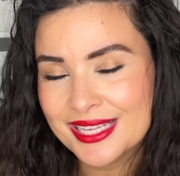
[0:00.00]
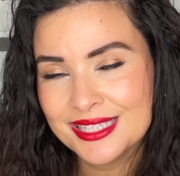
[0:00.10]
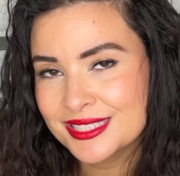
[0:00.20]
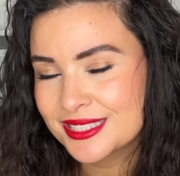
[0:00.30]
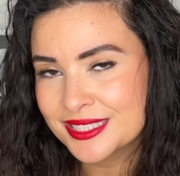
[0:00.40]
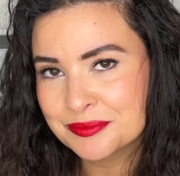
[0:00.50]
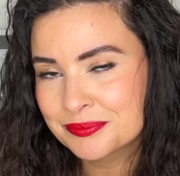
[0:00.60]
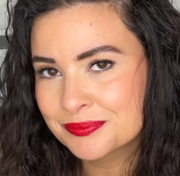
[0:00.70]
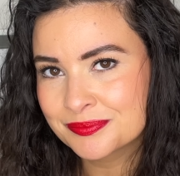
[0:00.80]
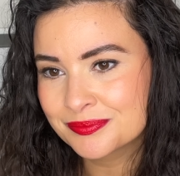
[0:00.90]

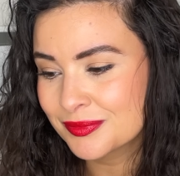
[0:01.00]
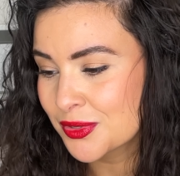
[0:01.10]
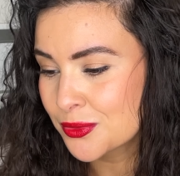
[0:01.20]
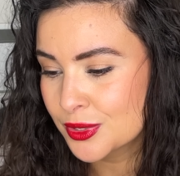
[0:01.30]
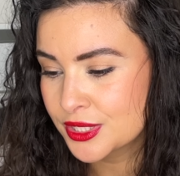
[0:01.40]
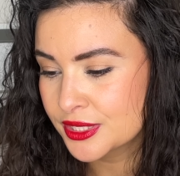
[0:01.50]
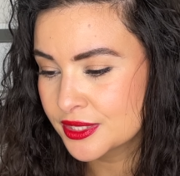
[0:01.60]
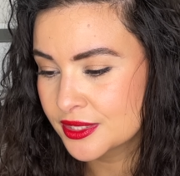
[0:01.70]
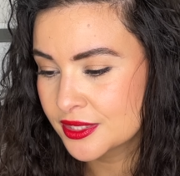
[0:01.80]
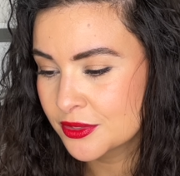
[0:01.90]
Listen,
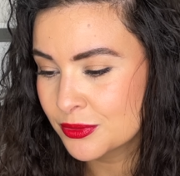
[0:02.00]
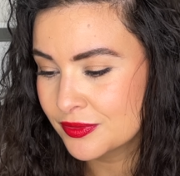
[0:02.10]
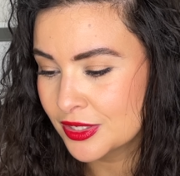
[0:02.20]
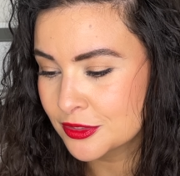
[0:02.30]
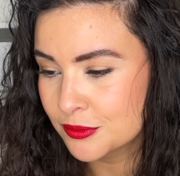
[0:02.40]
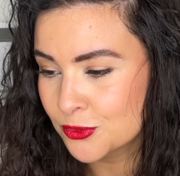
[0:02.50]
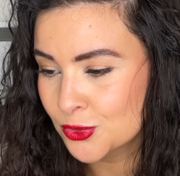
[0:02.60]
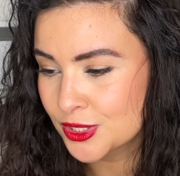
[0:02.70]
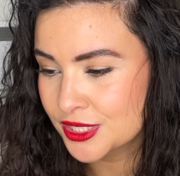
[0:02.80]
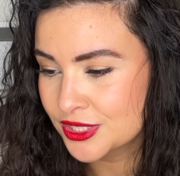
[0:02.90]
gorgeous. We've got some
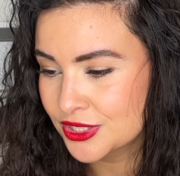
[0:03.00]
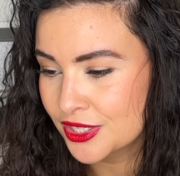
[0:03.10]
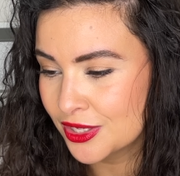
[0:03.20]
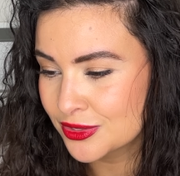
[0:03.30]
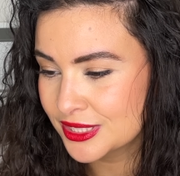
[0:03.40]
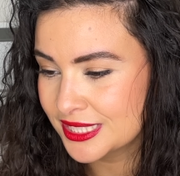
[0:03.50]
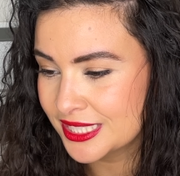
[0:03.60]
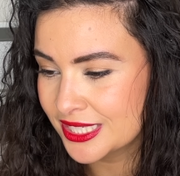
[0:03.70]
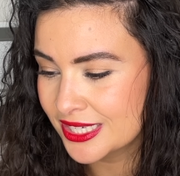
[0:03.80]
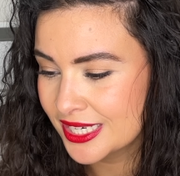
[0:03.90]
gorgeous colors
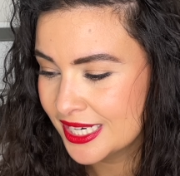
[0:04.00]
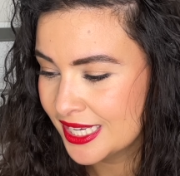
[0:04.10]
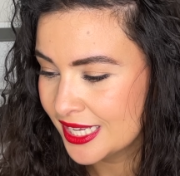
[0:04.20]
here.